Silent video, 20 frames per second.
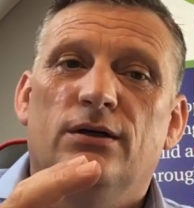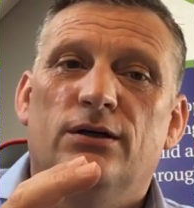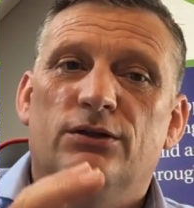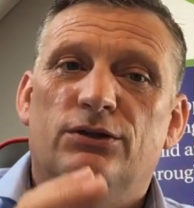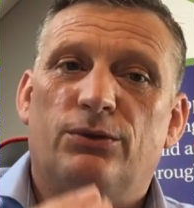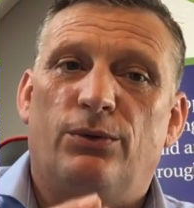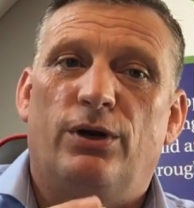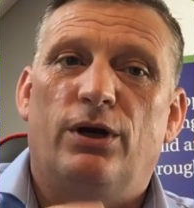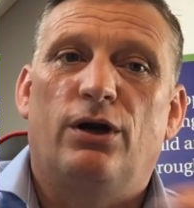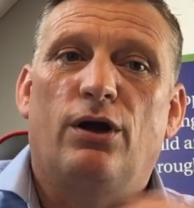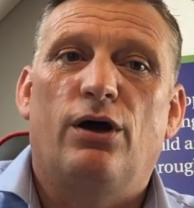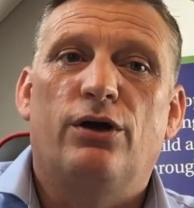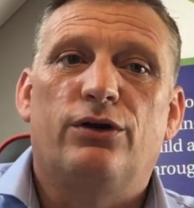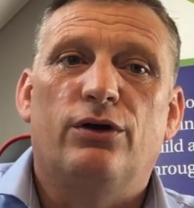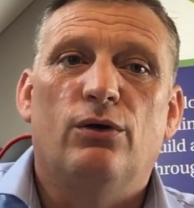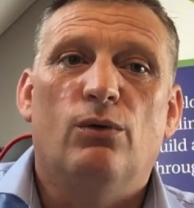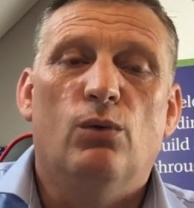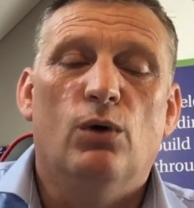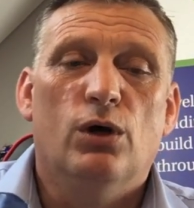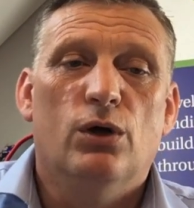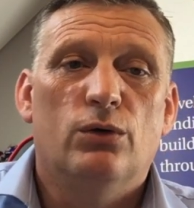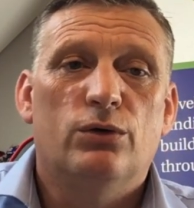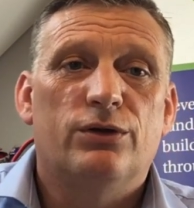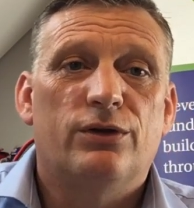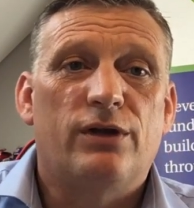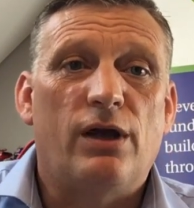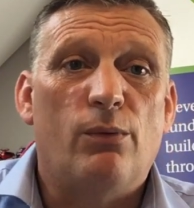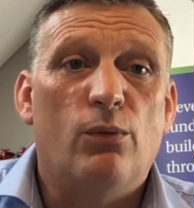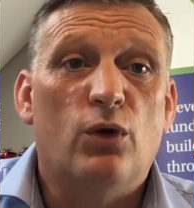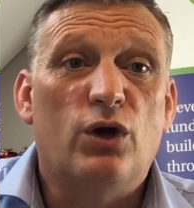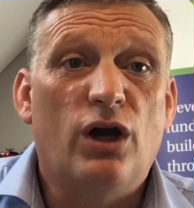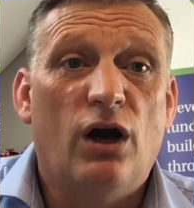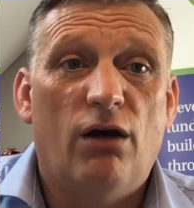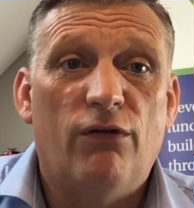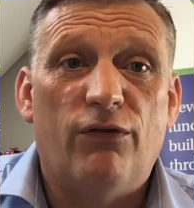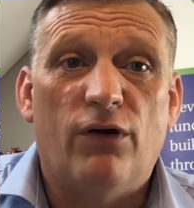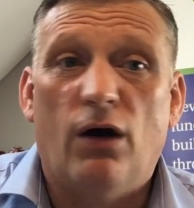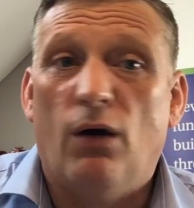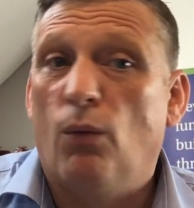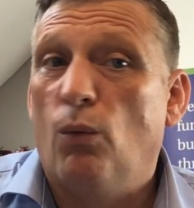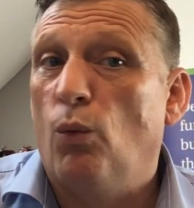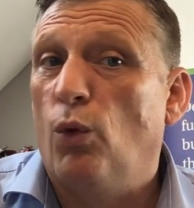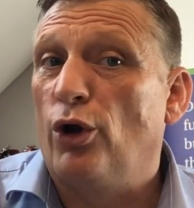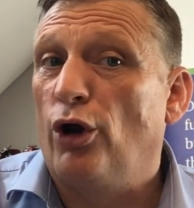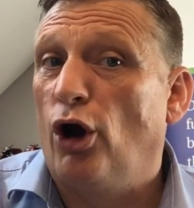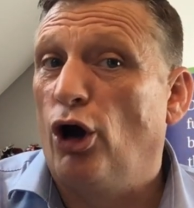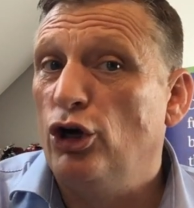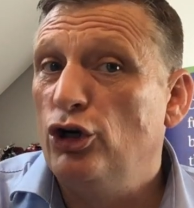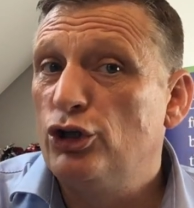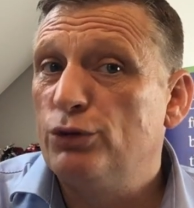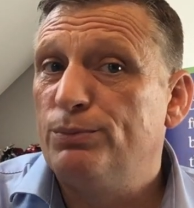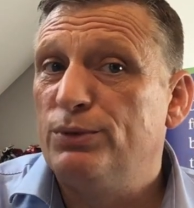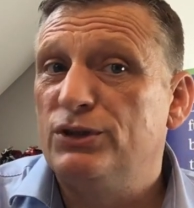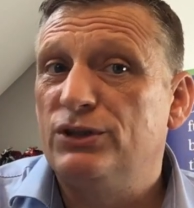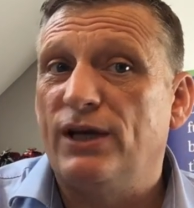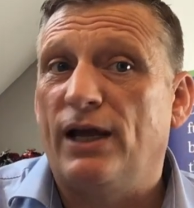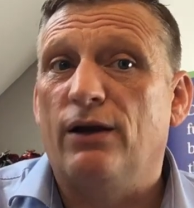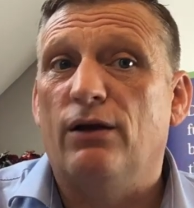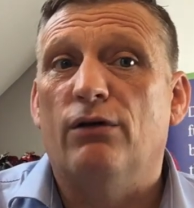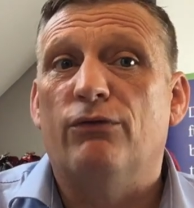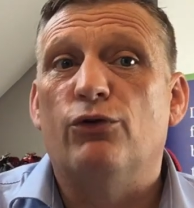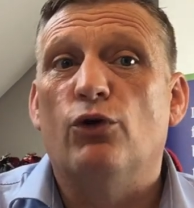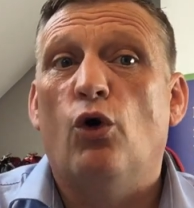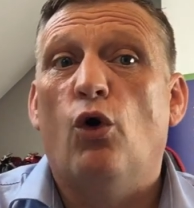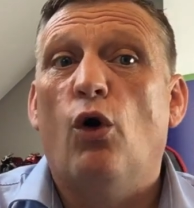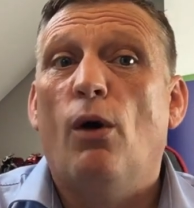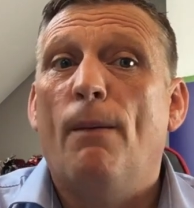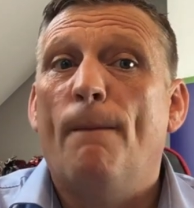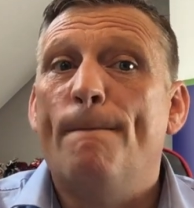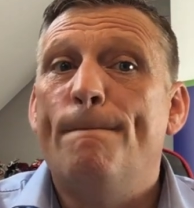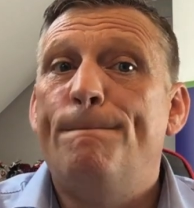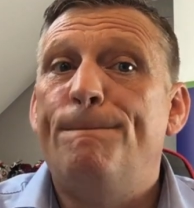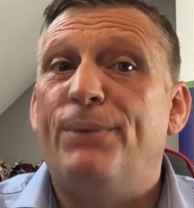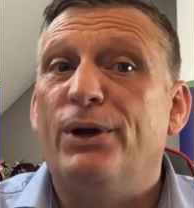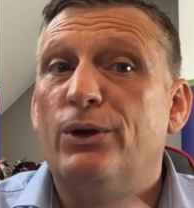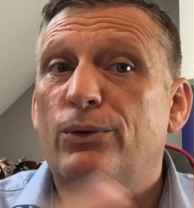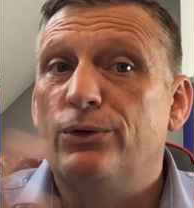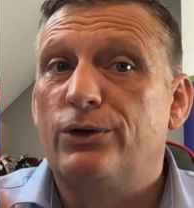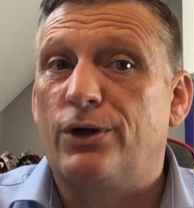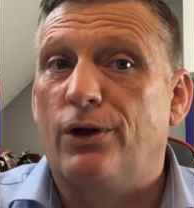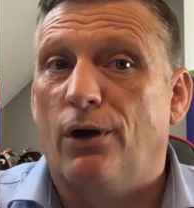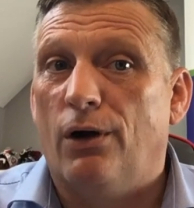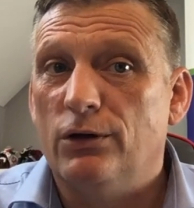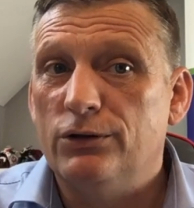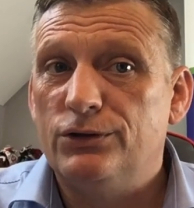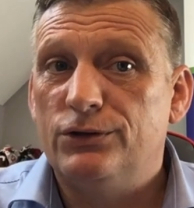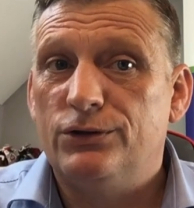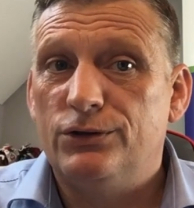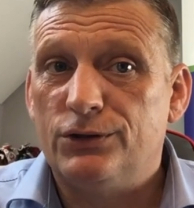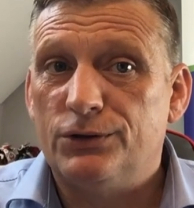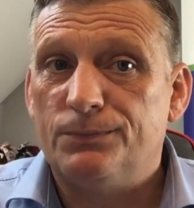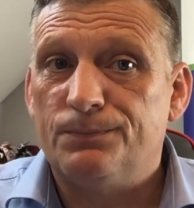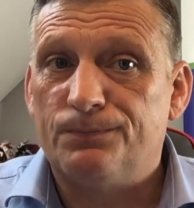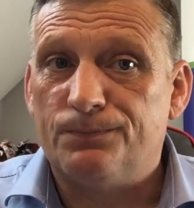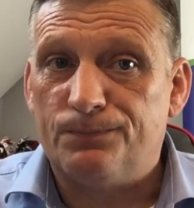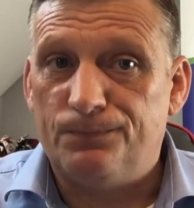So in an ideal world, they will cover 100% of your build costs,